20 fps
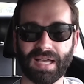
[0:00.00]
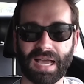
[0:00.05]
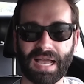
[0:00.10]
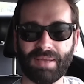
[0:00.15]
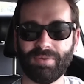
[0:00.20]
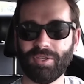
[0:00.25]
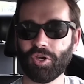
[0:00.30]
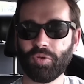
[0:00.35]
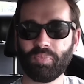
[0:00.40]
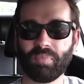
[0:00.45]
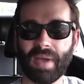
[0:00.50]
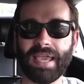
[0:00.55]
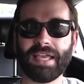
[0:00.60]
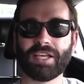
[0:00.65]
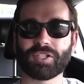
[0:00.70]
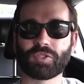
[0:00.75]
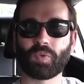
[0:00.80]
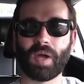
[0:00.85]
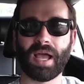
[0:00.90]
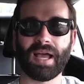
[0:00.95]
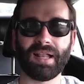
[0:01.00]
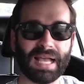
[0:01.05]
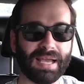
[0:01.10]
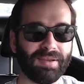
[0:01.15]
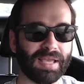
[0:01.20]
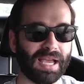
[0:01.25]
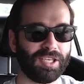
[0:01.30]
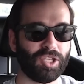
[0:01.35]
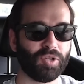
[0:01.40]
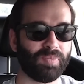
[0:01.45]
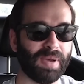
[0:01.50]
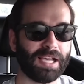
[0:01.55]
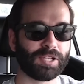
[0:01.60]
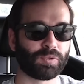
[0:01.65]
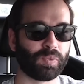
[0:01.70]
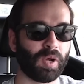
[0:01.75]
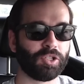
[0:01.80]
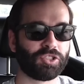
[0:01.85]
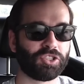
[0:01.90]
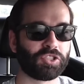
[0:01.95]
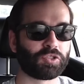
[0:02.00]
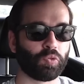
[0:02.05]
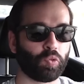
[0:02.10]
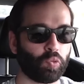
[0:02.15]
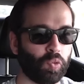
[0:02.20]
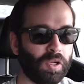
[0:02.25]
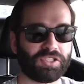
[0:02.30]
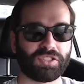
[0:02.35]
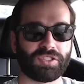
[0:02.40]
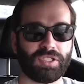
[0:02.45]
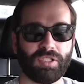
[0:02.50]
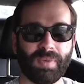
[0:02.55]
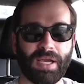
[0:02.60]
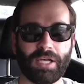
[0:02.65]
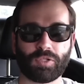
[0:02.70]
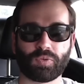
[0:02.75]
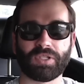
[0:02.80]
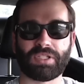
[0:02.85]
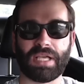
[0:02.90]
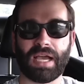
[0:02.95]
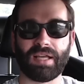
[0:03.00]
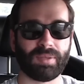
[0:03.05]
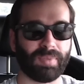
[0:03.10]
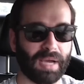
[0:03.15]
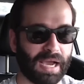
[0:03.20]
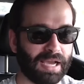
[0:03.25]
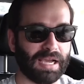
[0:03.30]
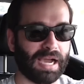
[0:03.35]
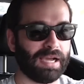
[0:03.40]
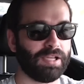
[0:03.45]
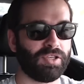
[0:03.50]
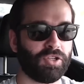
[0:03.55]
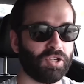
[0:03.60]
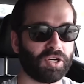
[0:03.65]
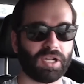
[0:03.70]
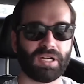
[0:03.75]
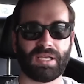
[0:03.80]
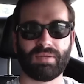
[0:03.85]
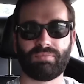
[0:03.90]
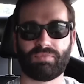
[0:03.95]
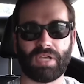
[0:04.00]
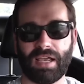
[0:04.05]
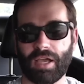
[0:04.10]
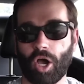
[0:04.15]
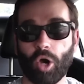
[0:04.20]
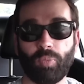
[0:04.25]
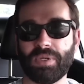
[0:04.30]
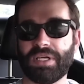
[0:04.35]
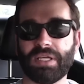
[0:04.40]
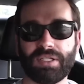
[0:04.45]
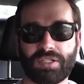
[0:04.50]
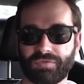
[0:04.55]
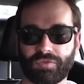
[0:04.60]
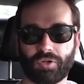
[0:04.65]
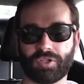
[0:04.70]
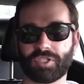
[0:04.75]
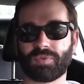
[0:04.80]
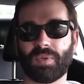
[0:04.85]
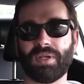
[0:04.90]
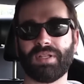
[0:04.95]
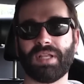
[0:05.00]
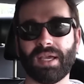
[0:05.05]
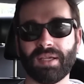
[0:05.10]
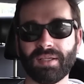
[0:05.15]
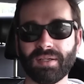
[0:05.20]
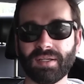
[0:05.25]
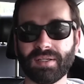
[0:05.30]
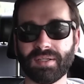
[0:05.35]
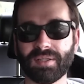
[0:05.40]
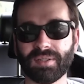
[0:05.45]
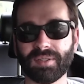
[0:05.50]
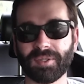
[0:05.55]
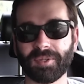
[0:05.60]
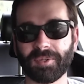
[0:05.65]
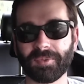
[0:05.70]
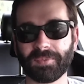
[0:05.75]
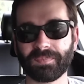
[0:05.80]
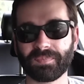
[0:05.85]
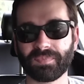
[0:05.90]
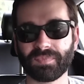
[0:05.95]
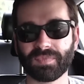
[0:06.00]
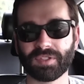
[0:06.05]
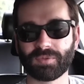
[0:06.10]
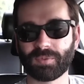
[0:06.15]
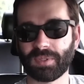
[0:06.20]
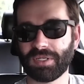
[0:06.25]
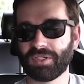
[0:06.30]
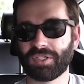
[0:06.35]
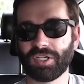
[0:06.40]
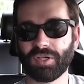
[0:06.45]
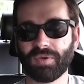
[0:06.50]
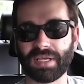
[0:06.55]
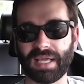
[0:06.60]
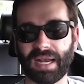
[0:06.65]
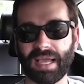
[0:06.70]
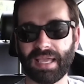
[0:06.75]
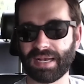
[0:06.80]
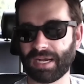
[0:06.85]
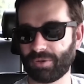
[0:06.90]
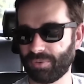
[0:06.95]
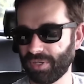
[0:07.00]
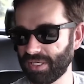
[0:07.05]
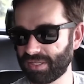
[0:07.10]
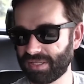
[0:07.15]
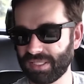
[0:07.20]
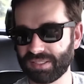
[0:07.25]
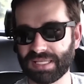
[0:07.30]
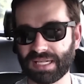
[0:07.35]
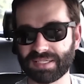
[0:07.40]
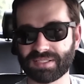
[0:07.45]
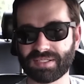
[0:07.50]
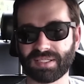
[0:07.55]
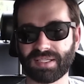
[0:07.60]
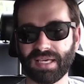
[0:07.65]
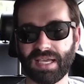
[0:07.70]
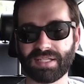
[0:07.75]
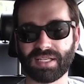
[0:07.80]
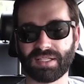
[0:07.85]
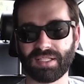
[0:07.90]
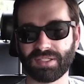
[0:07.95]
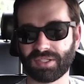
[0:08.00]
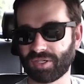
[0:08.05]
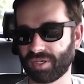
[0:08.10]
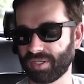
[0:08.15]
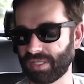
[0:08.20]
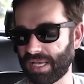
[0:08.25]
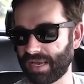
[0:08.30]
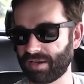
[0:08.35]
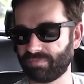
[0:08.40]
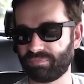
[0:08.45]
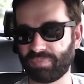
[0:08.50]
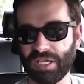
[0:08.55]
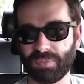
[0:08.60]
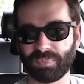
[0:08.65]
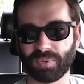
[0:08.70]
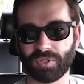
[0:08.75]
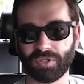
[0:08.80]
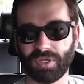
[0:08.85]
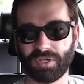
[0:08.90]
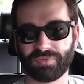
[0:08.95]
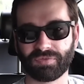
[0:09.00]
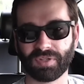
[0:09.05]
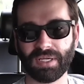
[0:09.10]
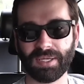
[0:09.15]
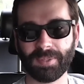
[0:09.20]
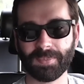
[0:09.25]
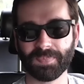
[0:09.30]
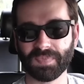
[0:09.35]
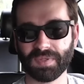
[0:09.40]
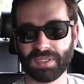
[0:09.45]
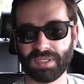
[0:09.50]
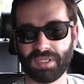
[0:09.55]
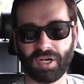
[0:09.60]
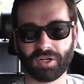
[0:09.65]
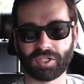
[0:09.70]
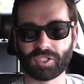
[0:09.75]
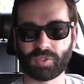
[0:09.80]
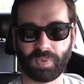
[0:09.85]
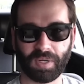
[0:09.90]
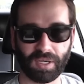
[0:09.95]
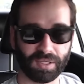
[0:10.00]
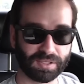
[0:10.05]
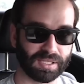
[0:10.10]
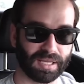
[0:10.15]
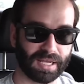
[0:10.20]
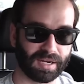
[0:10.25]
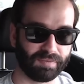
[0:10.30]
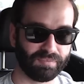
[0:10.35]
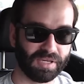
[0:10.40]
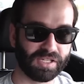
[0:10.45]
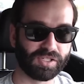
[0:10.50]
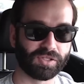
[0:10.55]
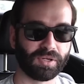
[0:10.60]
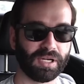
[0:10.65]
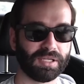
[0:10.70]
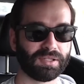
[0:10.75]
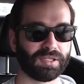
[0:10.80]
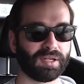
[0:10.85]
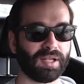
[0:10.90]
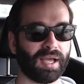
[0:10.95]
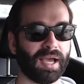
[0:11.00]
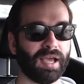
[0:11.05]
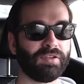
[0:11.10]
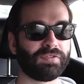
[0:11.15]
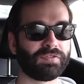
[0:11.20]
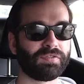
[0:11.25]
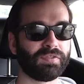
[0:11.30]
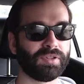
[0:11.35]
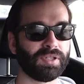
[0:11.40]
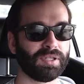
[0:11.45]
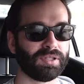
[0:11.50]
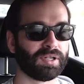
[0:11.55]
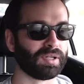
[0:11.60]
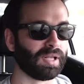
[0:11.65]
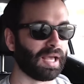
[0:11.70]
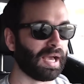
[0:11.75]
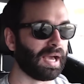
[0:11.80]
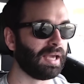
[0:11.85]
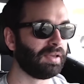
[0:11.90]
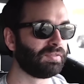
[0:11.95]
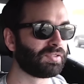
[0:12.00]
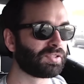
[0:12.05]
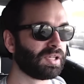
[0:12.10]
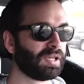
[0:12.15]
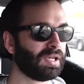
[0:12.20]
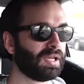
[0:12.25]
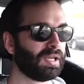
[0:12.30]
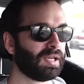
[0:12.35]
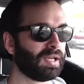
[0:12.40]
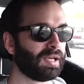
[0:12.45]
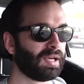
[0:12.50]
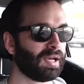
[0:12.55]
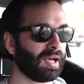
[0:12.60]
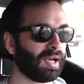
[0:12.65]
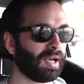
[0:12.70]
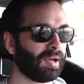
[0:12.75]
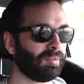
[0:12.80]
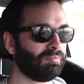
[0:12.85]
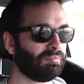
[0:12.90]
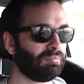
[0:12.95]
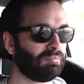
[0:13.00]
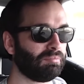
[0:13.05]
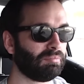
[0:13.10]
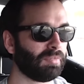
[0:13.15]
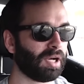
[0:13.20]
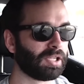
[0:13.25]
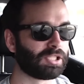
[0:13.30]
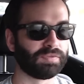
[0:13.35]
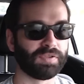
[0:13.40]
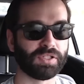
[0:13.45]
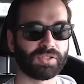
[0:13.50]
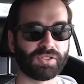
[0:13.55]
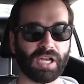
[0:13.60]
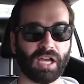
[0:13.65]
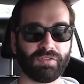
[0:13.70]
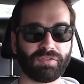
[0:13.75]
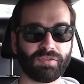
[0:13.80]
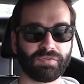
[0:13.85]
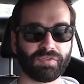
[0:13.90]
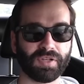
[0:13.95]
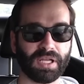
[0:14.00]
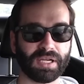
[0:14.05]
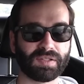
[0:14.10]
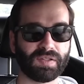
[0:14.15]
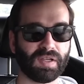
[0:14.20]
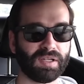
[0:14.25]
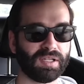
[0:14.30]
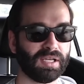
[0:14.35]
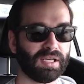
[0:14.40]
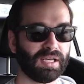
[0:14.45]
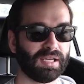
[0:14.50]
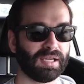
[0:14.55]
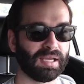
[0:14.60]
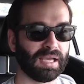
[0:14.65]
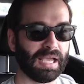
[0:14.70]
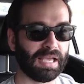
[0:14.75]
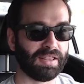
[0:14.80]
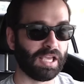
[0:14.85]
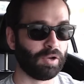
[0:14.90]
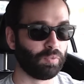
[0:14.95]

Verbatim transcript: I mean, you may as well, I, you may as well just wish, you may as well tell them, I, I, you're going to get, I hope you get divorced one day. That's what you're doing. And I really think that's the case. I think there are a lot of people who have, you know, experienced a lot of misery in their life, in their lives, um, much of it self-inflicted, and